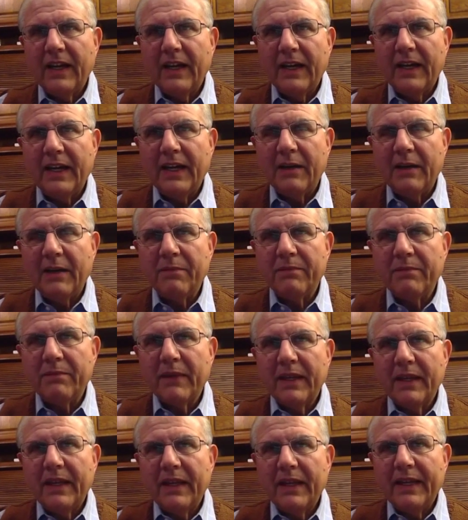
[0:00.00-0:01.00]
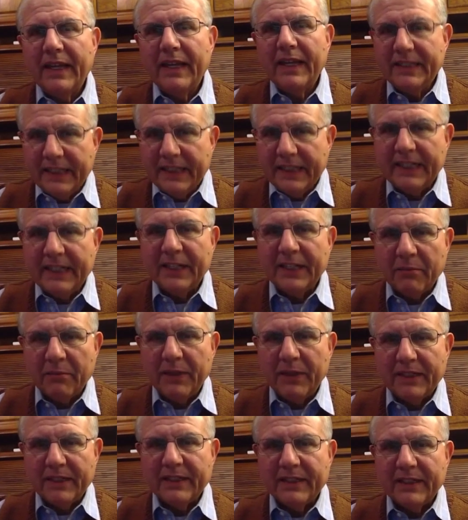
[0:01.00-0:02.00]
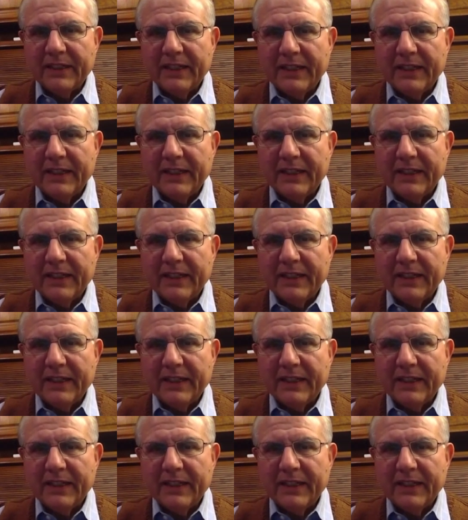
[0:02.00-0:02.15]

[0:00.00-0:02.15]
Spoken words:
It did a little bit.